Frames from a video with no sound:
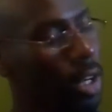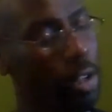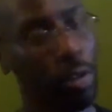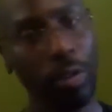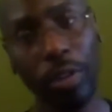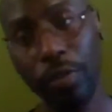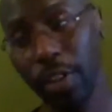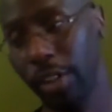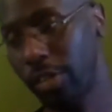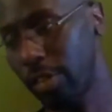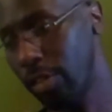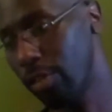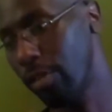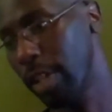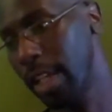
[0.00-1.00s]
And all of this
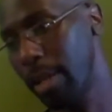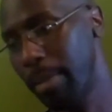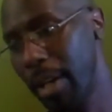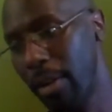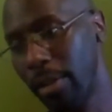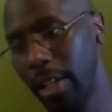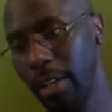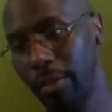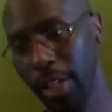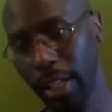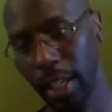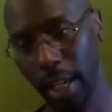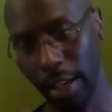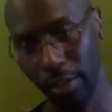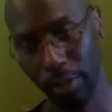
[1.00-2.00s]
is really about living
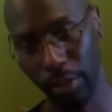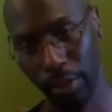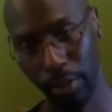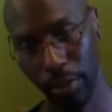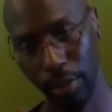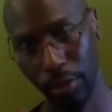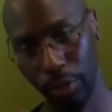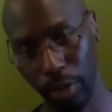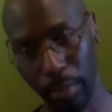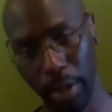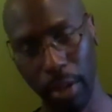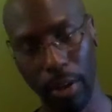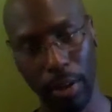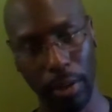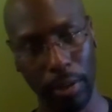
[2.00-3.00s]
life from
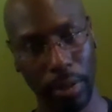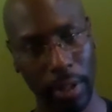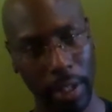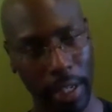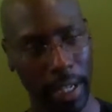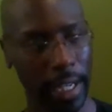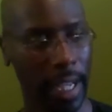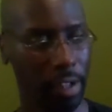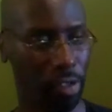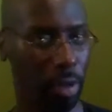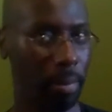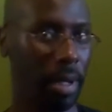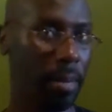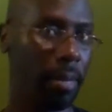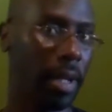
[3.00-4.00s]
heart, connecting
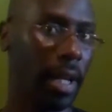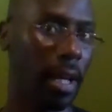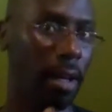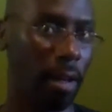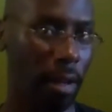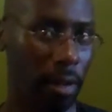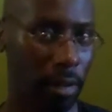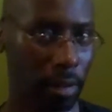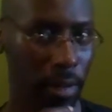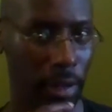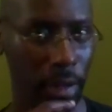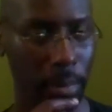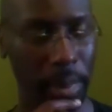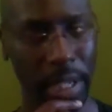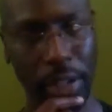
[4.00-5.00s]
with people at heart
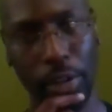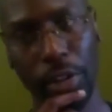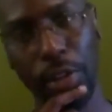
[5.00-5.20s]
being who